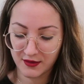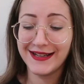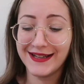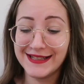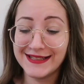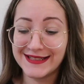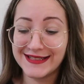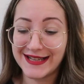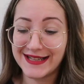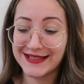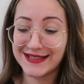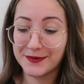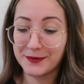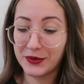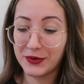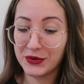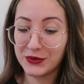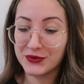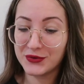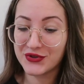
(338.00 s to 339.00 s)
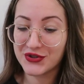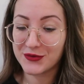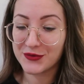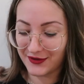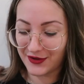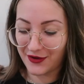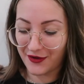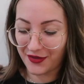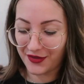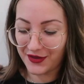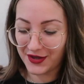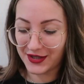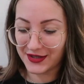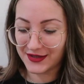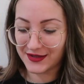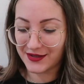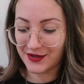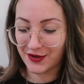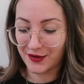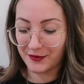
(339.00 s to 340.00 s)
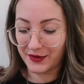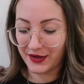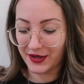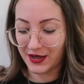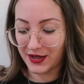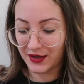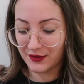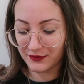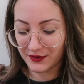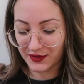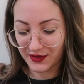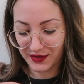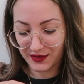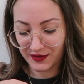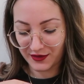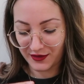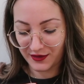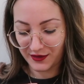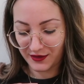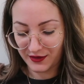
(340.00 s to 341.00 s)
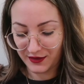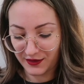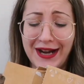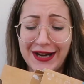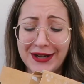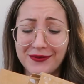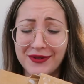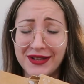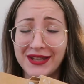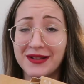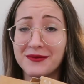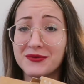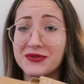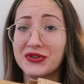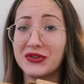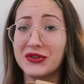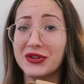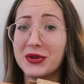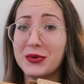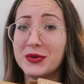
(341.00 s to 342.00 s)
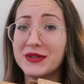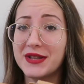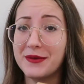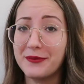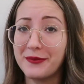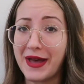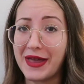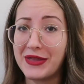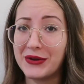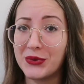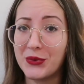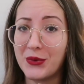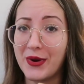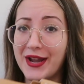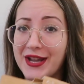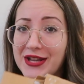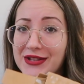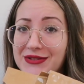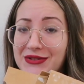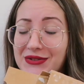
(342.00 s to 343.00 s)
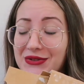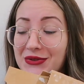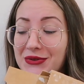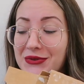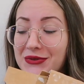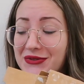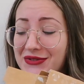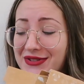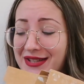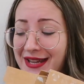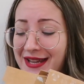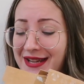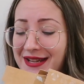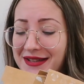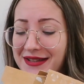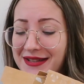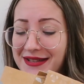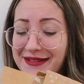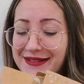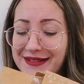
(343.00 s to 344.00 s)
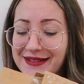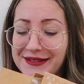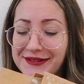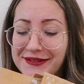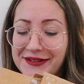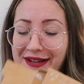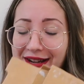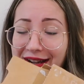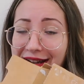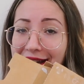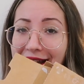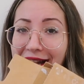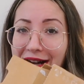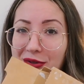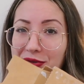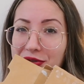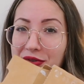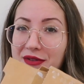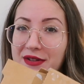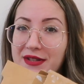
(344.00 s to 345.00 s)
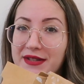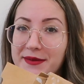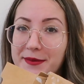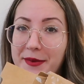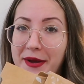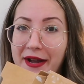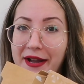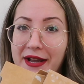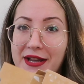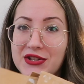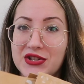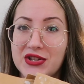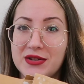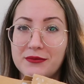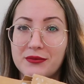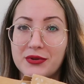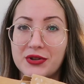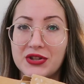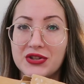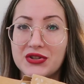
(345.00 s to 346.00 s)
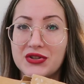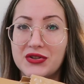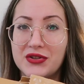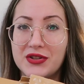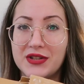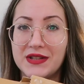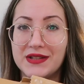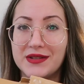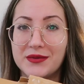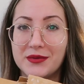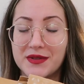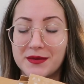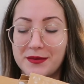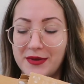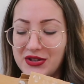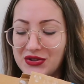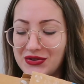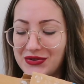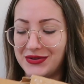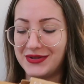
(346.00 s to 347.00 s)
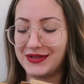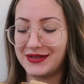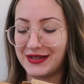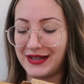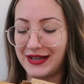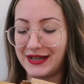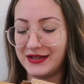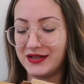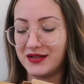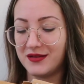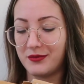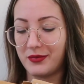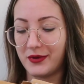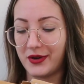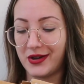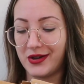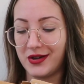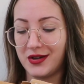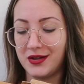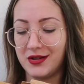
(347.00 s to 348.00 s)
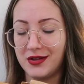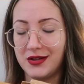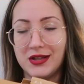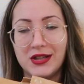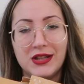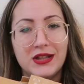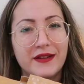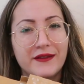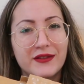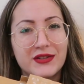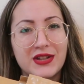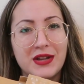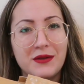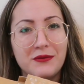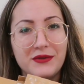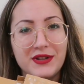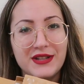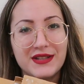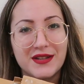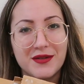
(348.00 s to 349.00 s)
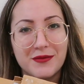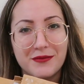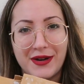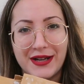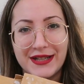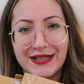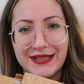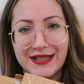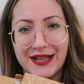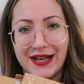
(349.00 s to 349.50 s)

It says push, nothing is coming out. I mean, I'm sure there was a better way to take this little guy out of this package. I'm pretty sure this was meant to slide, but some reason mine